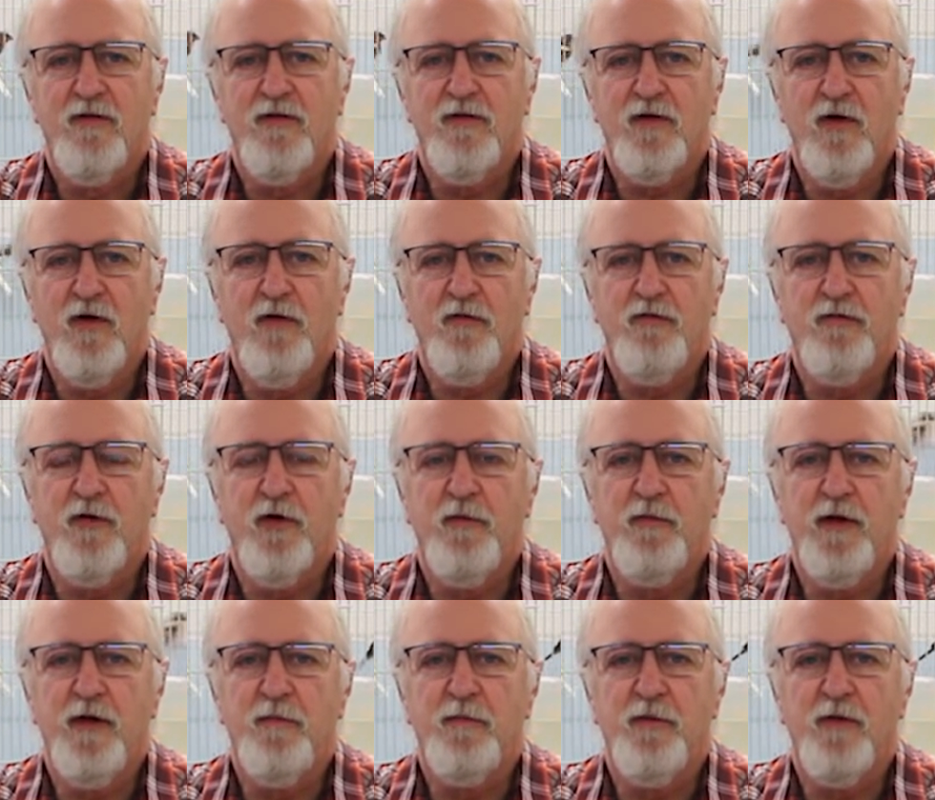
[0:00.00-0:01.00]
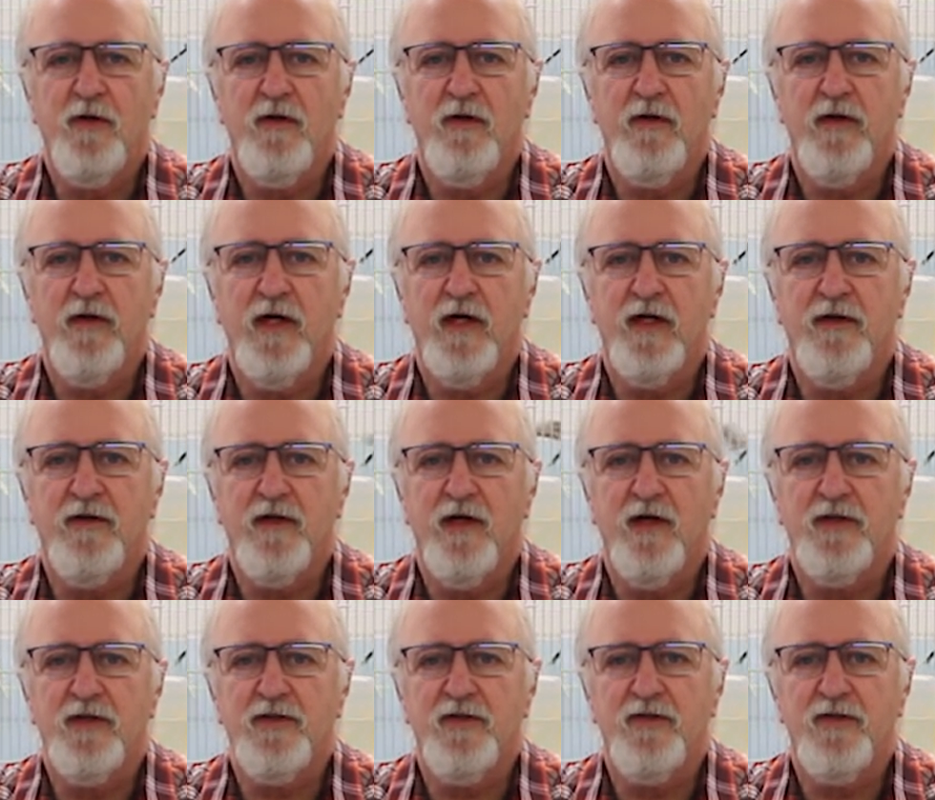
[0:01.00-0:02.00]
So for people
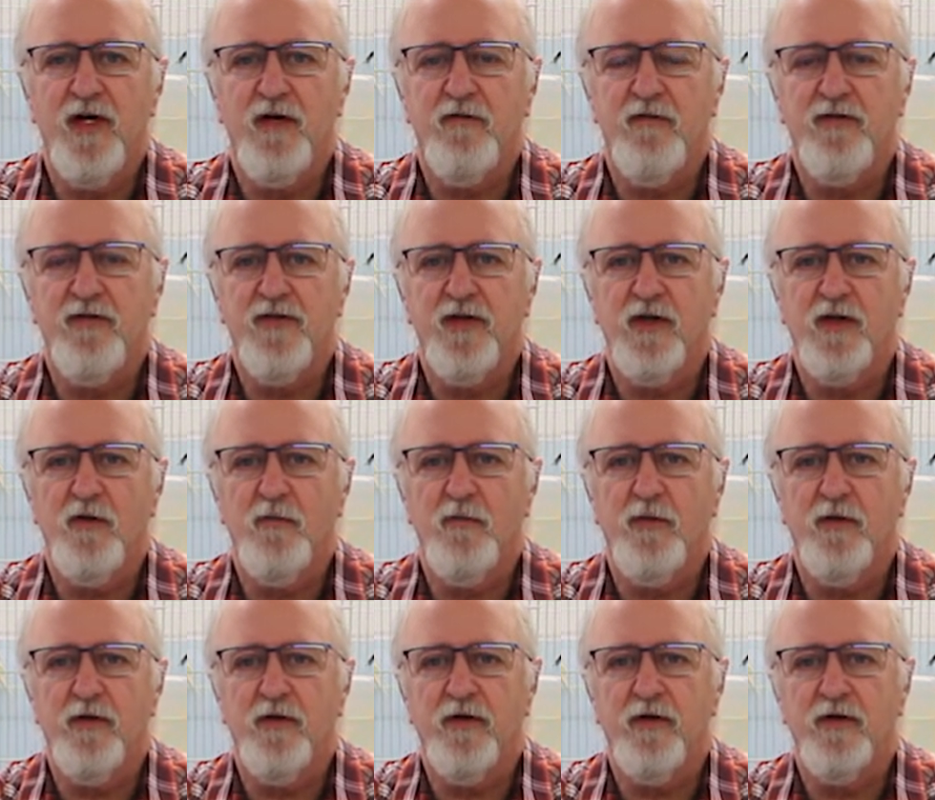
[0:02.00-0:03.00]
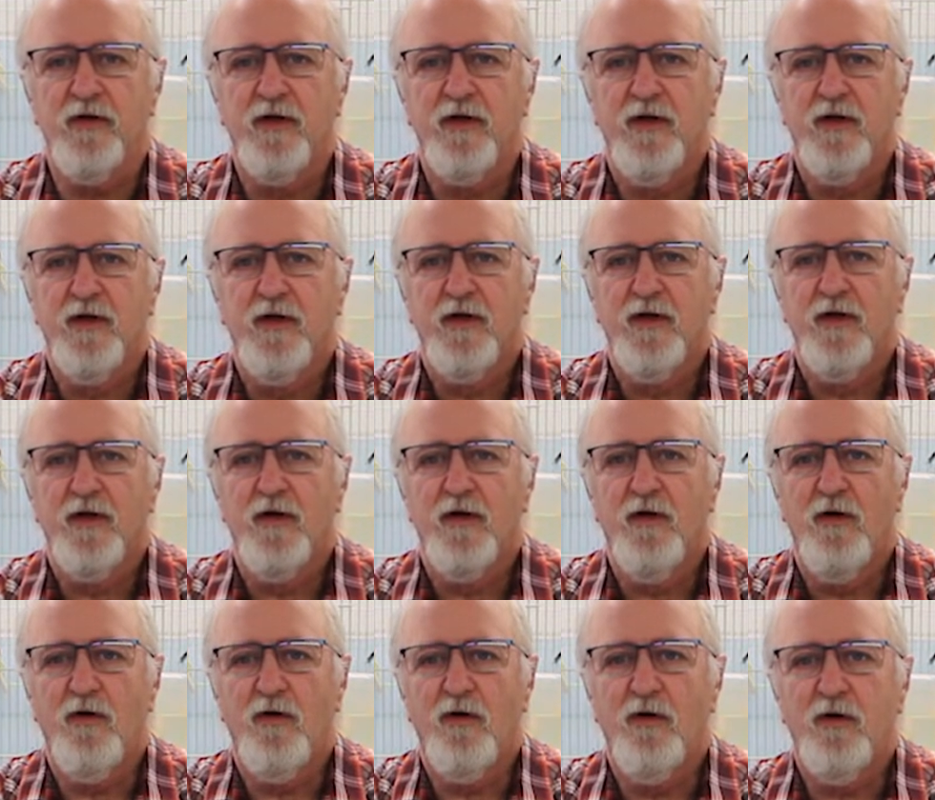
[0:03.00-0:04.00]
that just have a single bird
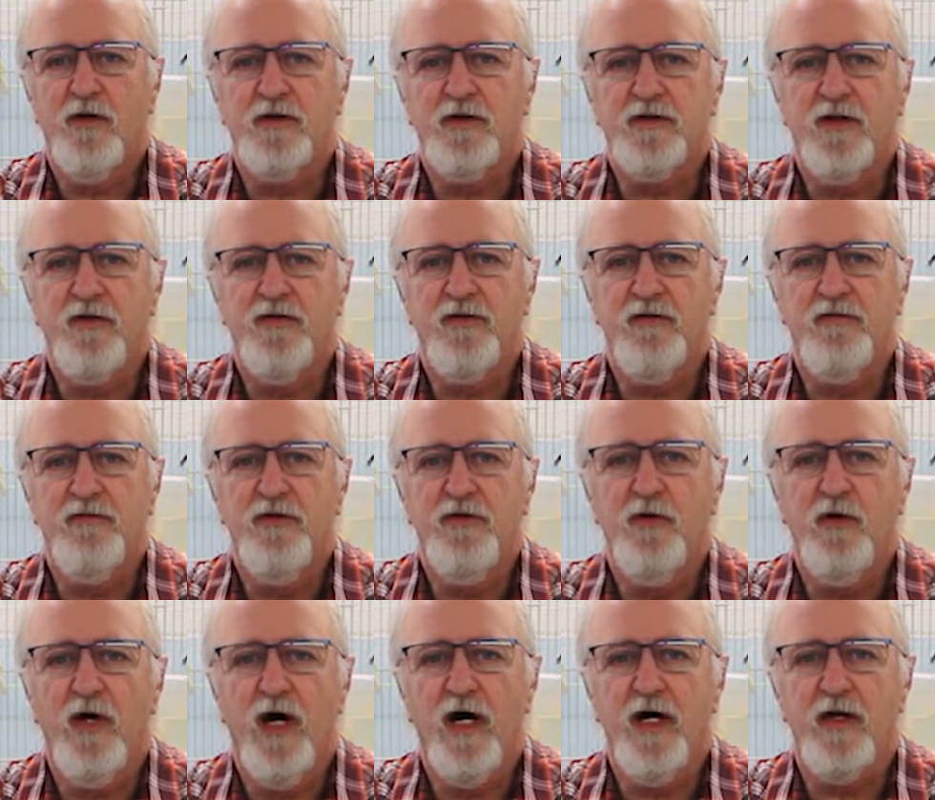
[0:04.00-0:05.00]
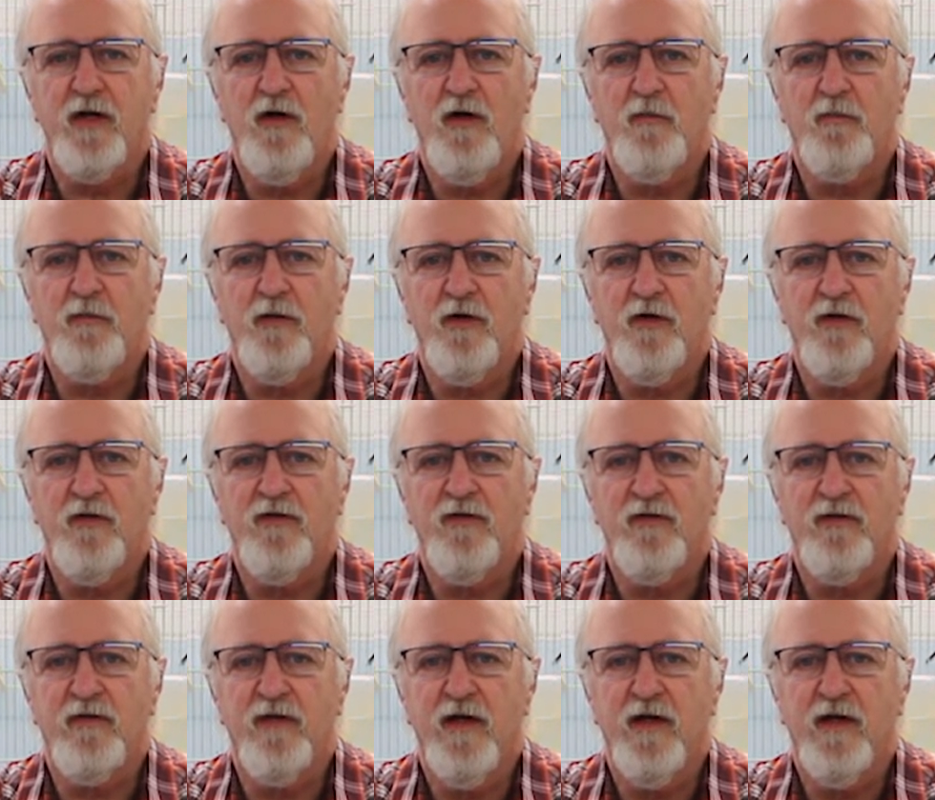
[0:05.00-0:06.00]
or just a few adult
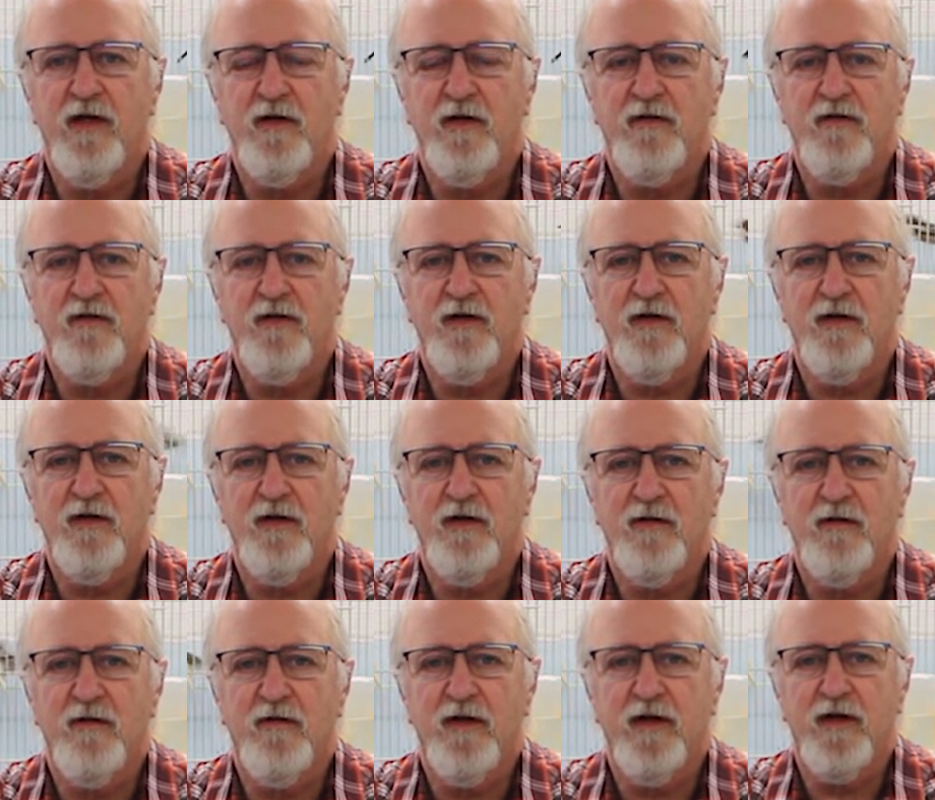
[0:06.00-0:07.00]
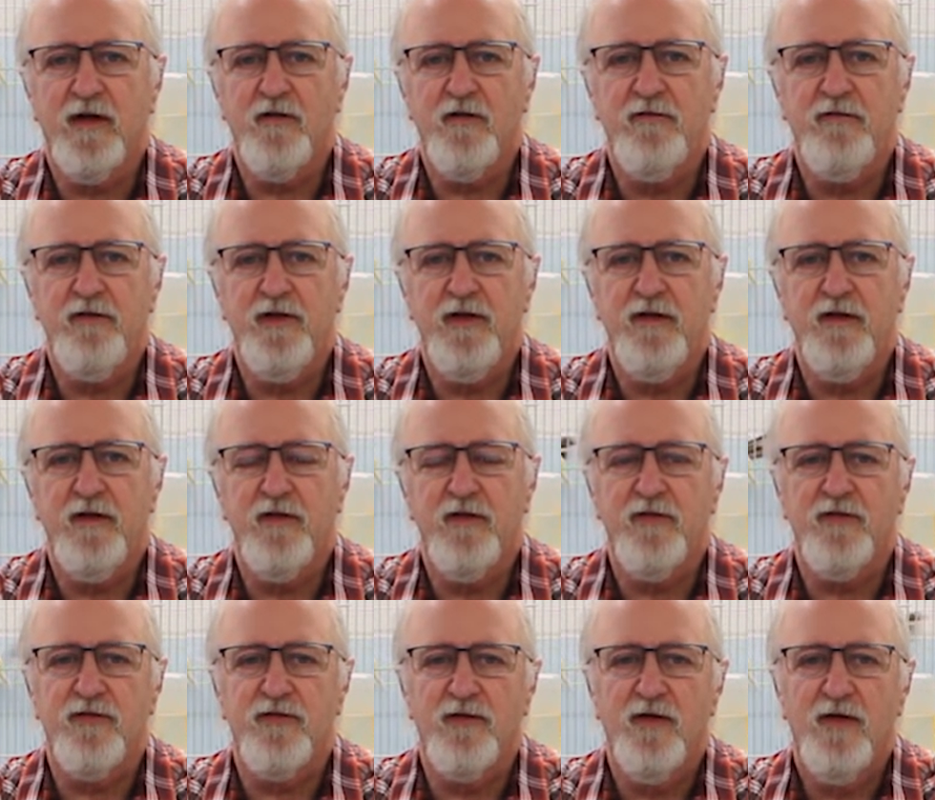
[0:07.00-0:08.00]
birds that they can feed
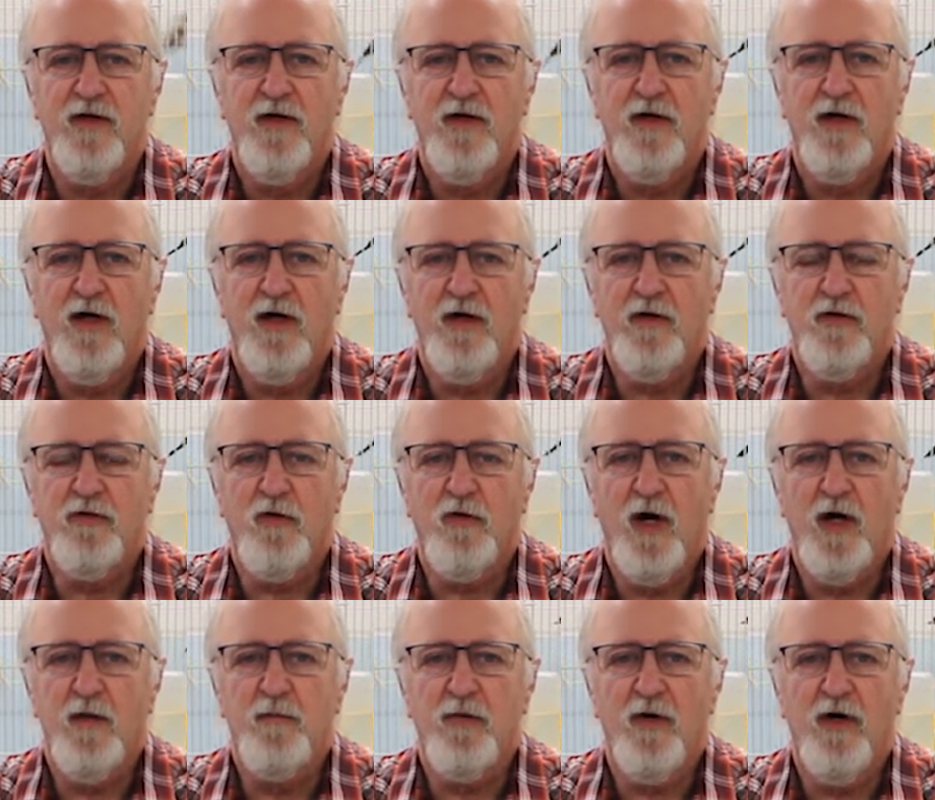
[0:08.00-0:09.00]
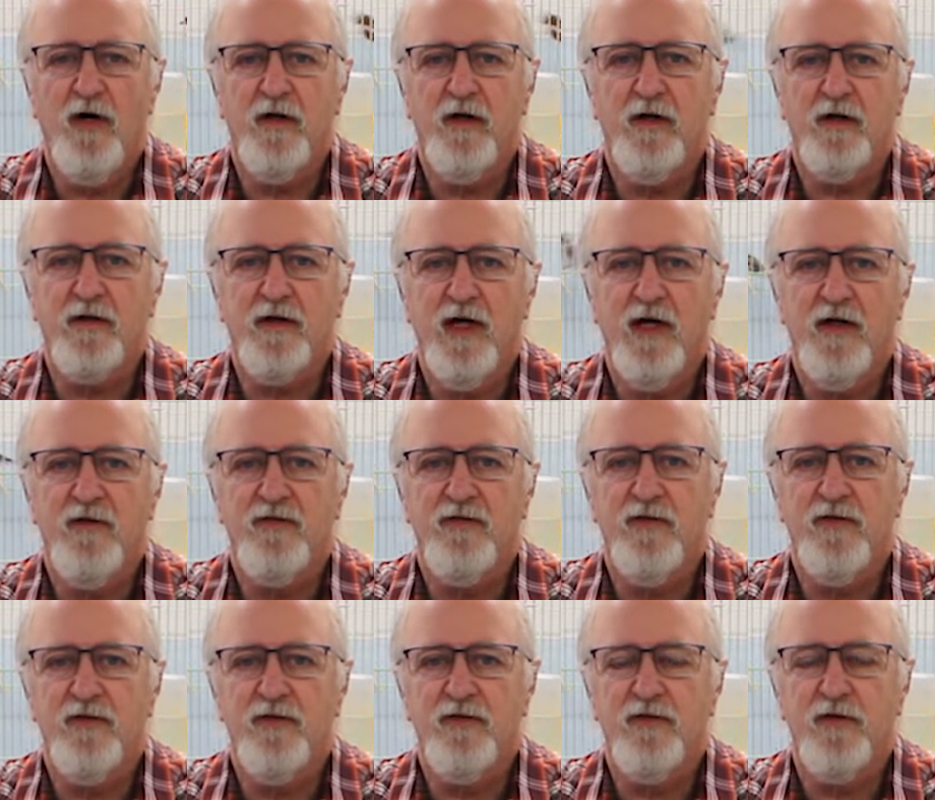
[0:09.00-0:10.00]
this dry product as
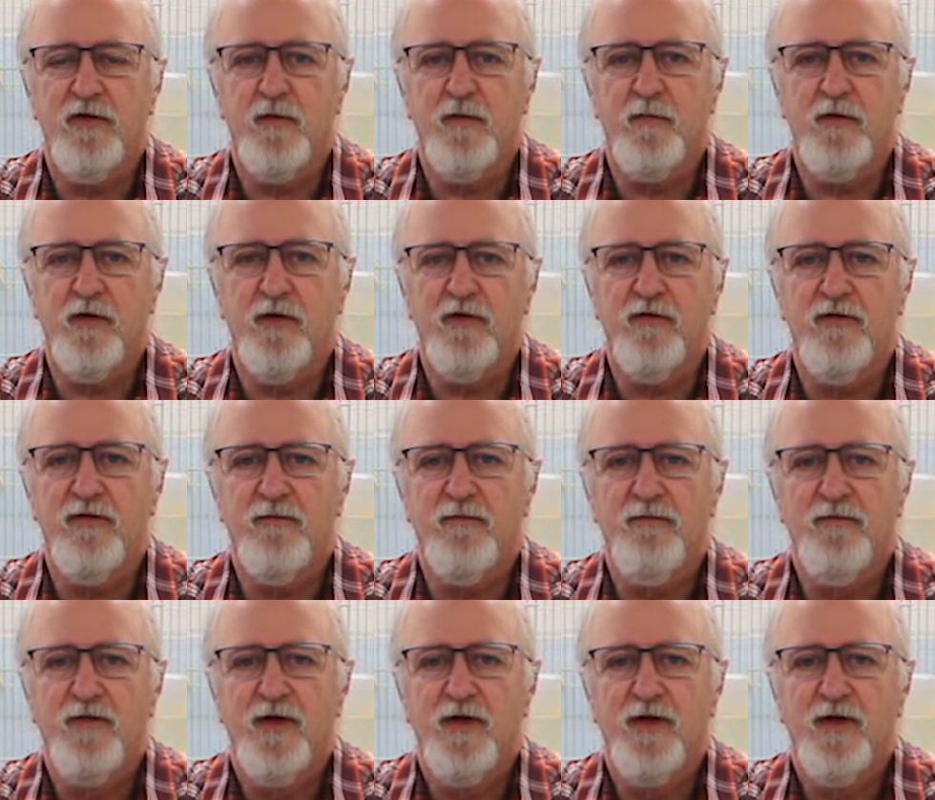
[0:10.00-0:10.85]
is to the birds,